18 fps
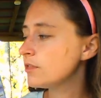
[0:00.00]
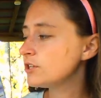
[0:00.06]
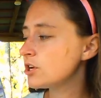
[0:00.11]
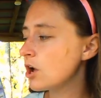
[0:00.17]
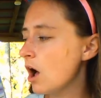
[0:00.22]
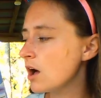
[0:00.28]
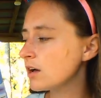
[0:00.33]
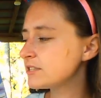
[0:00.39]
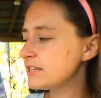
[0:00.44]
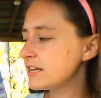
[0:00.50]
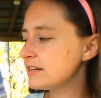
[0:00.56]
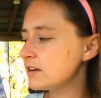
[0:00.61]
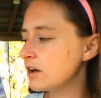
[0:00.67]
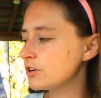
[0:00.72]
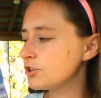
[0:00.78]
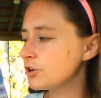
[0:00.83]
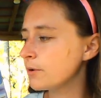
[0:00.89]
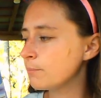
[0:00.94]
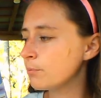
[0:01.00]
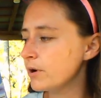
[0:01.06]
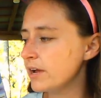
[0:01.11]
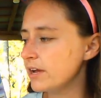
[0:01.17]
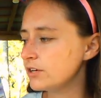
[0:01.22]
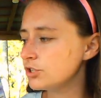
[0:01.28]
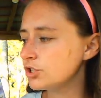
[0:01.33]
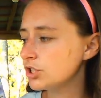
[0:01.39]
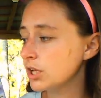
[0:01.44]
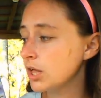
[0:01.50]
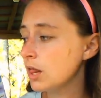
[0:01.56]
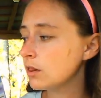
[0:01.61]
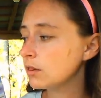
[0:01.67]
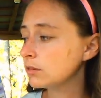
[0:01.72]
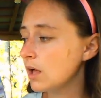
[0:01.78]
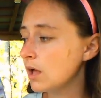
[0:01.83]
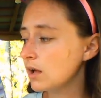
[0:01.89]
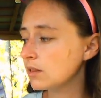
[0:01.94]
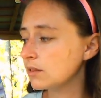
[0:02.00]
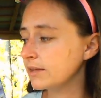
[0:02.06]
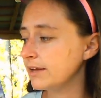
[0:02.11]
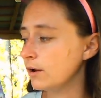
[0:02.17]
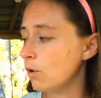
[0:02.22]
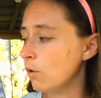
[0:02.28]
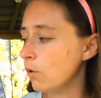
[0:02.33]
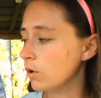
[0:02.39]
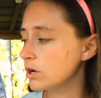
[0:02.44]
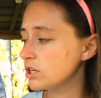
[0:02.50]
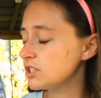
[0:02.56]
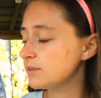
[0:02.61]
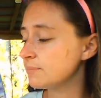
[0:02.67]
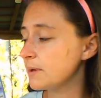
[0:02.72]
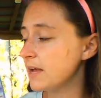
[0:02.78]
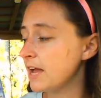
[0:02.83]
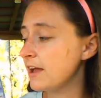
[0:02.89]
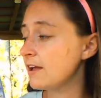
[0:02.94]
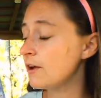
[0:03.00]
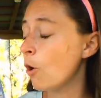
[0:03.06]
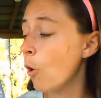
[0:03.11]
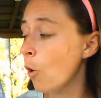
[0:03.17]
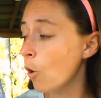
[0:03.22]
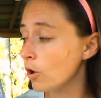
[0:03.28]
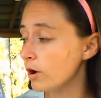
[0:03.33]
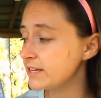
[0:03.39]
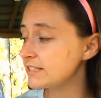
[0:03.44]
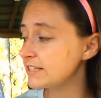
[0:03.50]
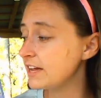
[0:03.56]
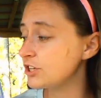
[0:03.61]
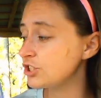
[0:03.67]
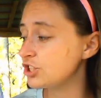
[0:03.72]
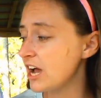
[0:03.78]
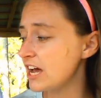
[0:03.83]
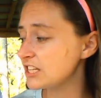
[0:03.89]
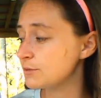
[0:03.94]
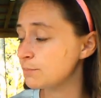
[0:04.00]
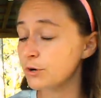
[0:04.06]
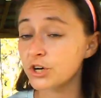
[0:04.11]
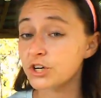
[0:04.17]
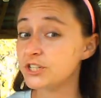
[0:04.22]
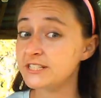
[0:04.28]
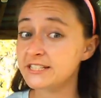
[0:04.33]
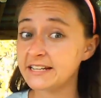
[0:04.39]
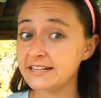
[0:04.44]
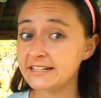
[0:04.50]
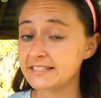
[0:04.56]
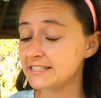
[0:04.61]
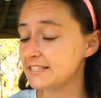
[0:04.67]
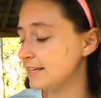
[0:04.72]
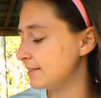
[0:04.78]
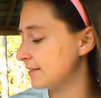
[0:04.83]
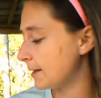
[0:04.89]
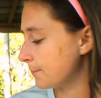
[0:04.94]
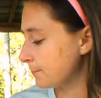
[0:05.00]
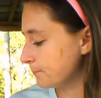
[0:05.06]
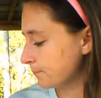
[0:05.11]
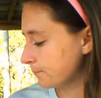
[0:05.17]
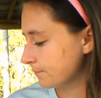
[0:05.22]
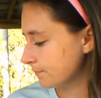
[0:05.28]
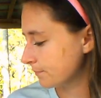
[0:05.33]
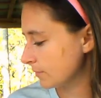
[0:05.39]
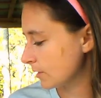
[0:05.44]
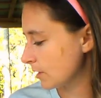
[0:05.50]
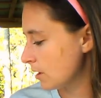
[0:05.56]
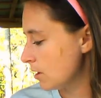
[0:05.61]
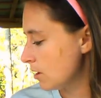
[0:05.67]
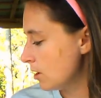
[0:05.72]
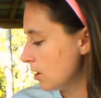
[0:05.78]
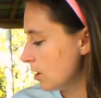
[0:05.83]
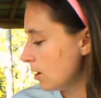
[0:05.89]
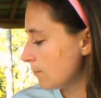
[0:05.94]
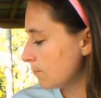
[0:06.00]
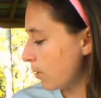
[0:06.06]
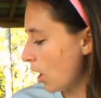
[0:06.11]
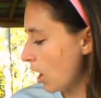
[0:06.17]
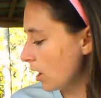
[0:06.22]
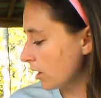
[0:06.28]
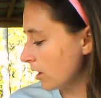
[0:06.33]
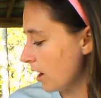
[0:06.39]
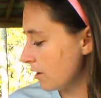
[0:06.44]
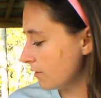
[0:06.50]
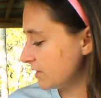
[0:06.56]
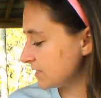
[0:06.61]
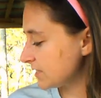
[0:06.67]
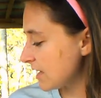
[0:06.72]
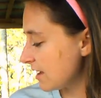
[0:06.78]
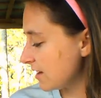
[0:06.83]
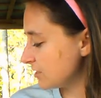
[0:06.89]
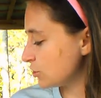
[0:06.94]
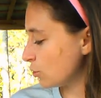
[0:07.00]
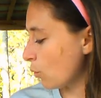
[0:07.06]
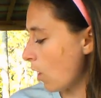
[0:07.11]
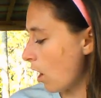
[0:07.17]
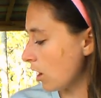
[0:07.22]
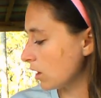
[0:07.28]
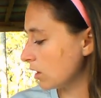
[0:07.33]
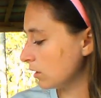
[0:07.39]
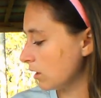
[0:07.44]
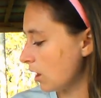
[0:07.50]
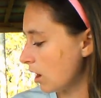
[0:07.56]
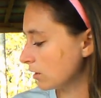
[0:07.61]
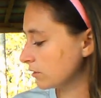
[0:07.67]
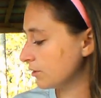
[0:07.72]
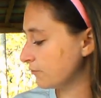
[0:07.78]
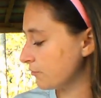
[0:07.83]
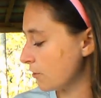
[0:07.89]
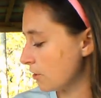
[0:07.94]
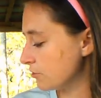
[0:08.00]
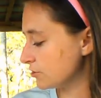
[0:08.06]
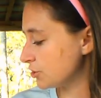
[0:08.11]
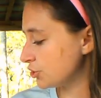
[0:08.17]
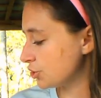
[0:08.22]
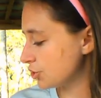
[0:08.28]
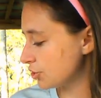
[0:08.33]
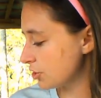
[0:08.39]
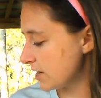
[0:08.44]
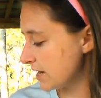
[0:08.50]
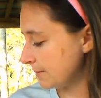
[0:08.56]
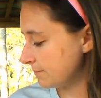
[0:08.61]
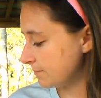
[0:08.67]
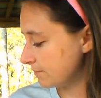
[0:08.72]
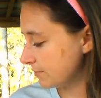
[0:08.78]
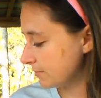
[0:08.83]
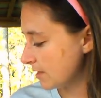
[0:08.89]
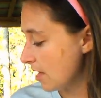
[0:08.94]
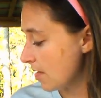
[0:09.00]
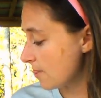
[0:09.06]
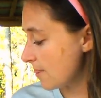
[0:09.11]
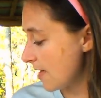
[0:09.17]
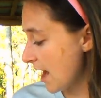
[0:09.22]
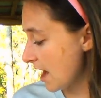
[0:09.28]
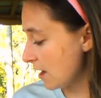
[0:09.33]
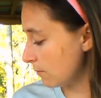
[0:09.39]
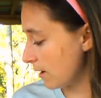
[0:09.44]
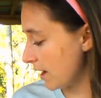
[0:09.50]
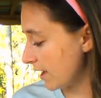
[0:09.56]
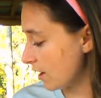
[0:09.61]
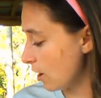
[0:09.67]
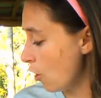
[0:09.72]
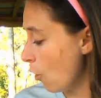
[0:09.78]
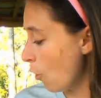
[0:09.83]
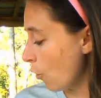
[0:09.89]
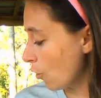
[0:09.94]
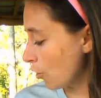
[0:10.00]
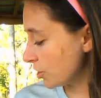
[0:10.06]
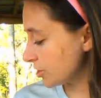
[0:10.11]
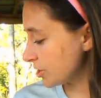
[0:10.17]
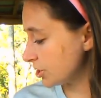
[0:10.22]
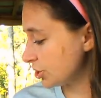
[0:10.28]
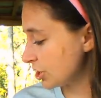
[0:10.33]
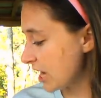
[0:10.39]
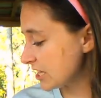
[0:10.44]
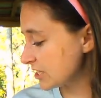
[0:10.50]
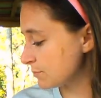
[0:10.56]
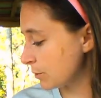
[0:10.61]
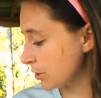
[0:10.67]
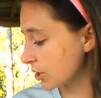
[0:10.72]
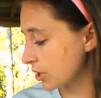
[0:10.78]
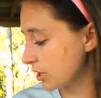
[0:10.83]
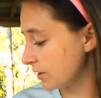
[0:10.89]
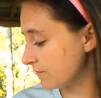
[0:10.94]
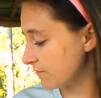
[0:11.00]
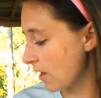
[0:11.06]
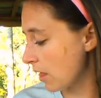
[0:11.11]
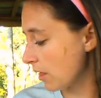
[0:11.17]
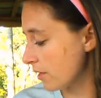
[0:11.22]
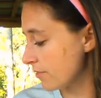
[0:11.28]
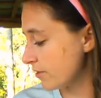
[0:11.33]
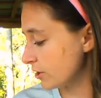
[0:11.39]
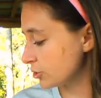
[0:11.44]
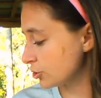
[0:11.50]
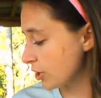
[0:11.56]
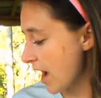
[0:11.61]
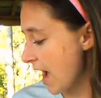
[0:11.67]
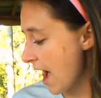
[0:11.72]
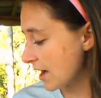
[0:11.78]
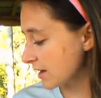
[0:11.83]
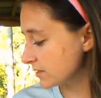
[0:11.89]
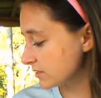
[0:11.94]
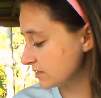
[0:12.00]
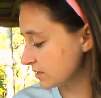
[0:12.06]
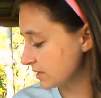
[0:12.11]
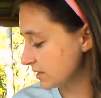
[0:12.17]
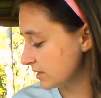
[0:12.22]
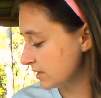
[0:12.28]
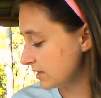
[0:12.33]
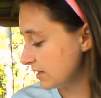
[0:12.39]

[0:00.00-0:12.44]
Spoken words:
The dogs hid under a bridge. Luckily, Horace and Jasper didn't see them. Pongo decided to walk along the frozen stream. That way, Horace and Jasper couldn't follow their tracks.